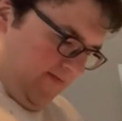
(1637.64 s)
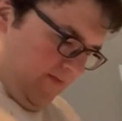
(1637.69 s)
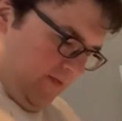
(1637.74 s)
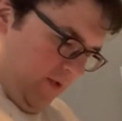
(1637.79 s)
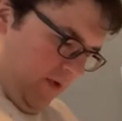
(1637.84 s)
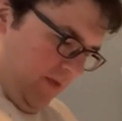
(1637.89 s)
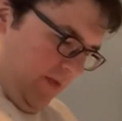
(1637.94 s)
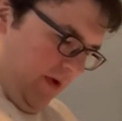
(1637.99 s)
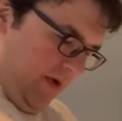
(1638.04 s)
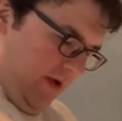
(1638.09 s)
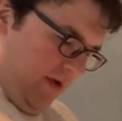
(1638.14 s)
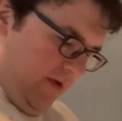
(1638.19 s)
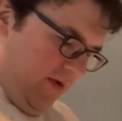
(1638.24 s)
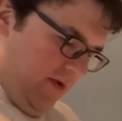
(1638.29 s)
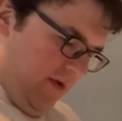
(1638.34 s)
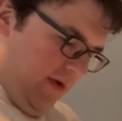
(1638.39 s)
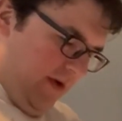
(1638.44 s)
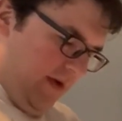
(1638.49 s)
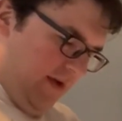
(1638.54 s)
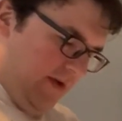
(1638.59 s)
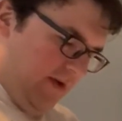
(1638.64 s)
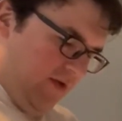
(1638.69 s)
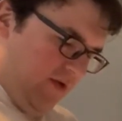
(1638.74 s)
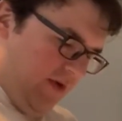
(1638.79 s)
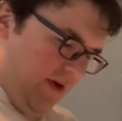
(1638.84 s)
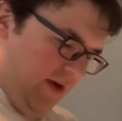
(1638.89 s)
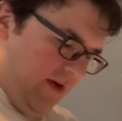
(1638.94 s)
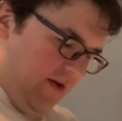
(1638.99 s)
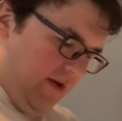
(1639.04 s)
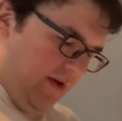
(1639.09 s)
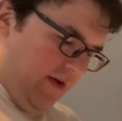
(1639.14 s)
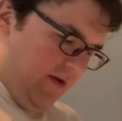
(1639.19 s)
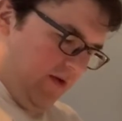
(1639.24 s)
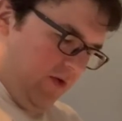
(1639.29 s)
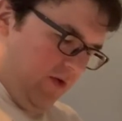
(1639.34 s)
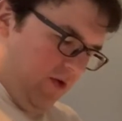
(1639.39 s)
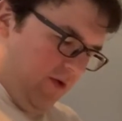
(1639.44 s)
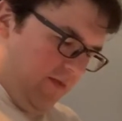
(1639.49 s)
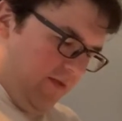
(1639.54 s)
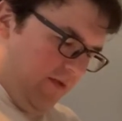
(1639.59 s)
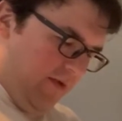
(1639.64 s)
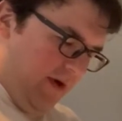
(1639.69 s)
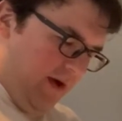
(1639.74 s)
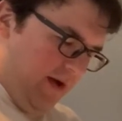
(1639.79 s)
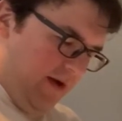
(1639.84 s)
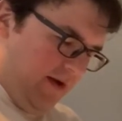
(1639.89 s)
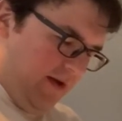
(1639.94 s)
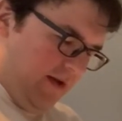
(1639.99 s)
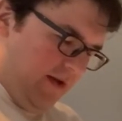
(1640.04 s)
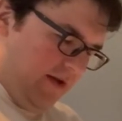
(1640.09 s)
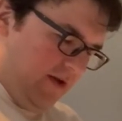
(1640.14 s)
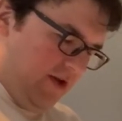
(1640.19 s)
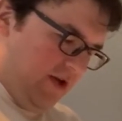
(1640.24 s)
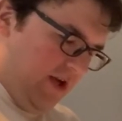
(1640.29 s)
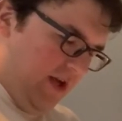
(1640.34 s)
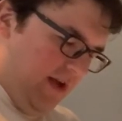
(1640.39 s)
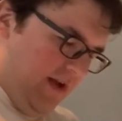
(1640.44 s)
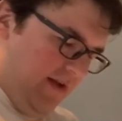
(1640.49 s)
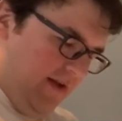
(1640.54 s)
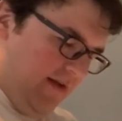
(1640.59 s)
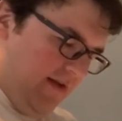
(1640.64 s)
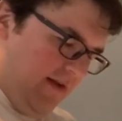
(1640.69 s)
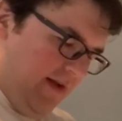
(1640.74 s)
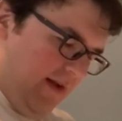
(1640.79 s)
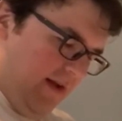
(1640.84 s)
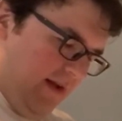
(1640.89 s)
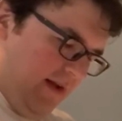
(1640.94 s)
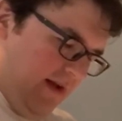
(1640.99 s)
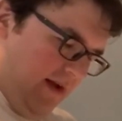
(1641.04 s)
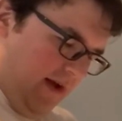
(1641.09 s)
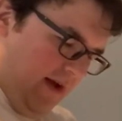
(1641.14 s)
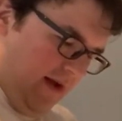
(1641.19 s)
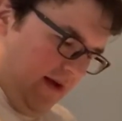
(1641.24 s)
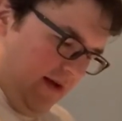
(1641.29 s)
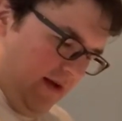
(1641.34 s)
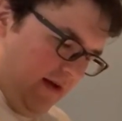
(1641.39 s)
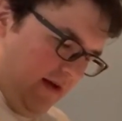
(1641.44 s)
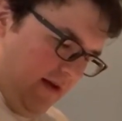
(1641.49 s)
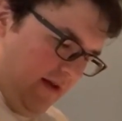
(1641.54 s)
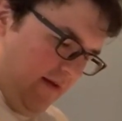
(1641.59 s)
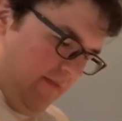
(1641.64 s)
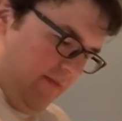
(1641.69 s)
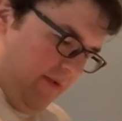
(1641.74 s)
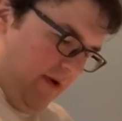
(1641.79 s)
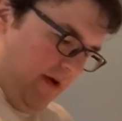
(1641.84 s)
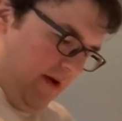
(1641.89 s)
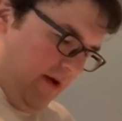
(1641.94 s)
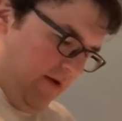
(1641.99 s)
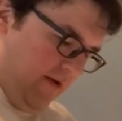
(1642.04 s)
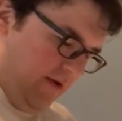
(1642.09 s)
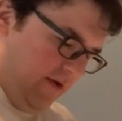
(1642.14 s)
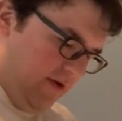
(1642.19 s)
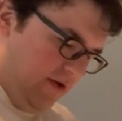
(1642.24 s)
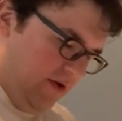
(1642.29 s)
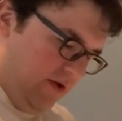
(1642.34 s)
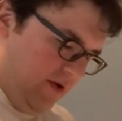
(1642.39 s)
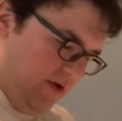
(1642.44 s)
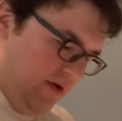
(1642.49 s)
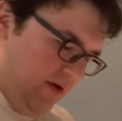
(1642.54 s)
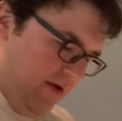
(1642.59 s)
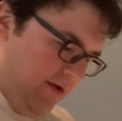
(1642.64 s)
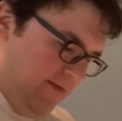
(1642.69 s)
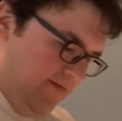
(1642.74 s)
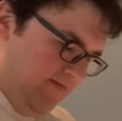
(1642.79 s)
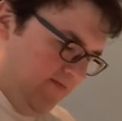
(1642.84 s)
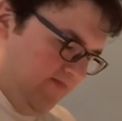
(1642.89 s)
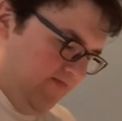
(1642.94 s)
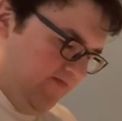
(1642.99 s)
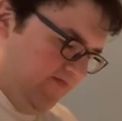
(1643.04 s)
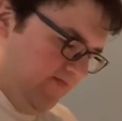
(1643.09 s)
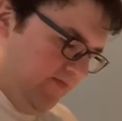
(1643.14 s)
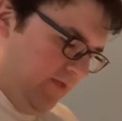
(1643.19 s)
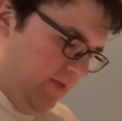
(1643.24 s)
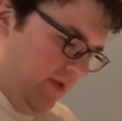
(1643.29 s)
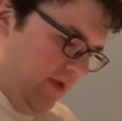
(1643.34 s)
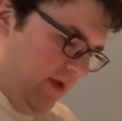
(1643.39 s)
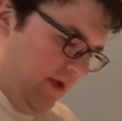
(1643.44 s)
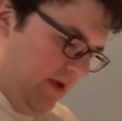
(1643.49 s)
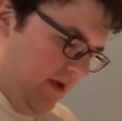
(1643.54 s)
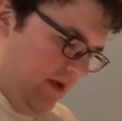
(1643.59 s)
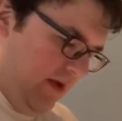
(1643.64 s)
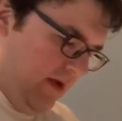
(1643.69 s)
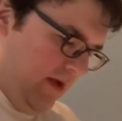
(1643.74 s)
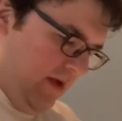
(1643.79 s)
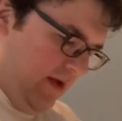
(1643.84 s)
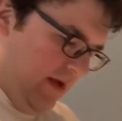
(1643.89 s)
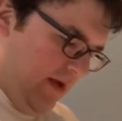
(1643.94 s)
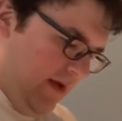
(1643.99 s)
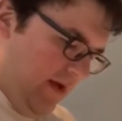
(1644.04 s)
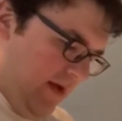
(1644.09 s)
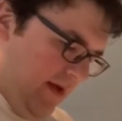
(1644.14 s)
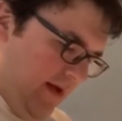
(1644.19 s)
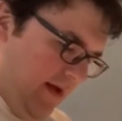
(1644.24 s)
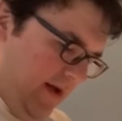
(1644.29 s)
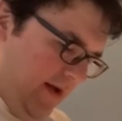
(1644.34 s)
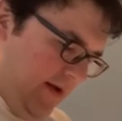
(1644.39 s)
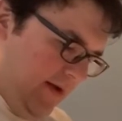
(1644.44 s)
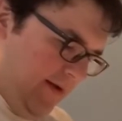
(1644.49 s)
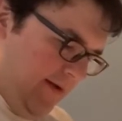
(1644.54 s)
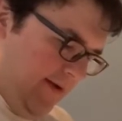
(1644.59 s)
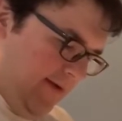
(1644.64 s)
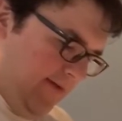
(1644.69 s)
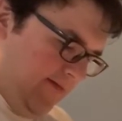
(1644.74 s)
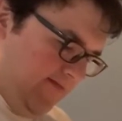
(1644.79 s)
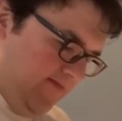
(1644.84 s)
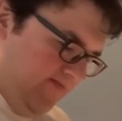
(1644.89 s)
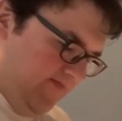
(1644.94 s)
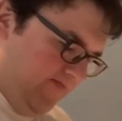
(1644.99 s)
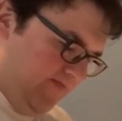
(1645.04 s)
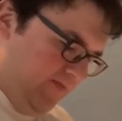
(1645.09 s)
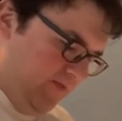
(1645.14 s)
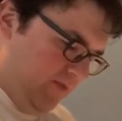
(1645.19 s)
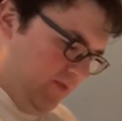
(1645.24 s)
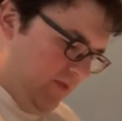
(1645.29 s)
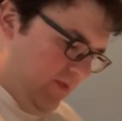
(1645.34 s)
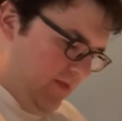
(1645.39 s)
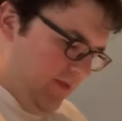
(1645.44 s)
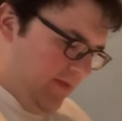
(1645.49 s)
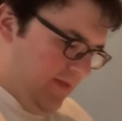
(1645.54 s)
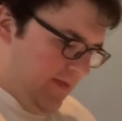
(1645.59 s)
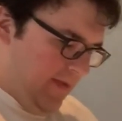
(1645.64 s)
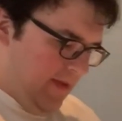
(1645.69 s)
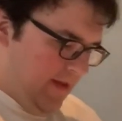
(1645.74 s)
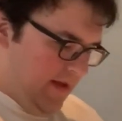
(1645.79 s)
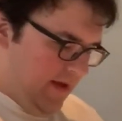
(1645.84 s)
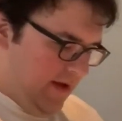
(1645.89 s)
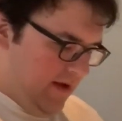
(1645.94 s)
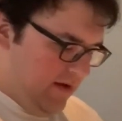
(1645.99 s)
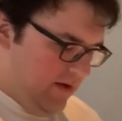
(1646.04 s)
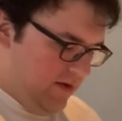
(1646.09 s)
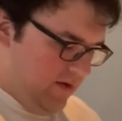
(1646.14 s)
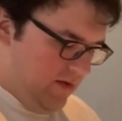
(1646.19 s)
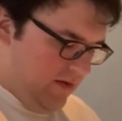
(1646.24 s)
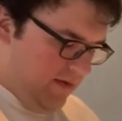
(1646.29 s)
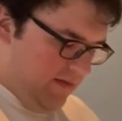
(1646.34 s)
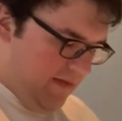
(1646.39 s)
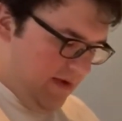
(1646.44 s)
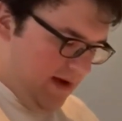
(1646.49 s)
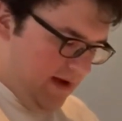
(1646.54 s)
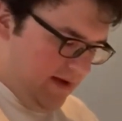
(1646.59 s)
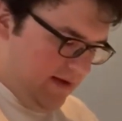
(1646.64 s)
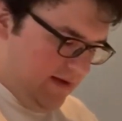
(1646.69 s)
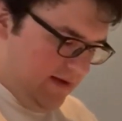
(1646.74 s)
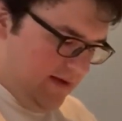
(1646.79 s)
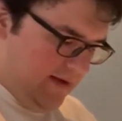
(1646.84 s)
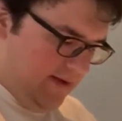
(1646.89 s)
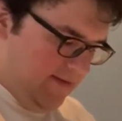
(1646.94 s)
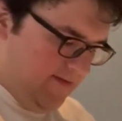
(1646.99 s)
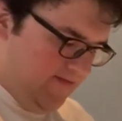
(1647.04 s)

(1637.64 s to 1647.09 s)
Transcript: what we do is try to incorporate the cheese and the powdered sugar and into a mass.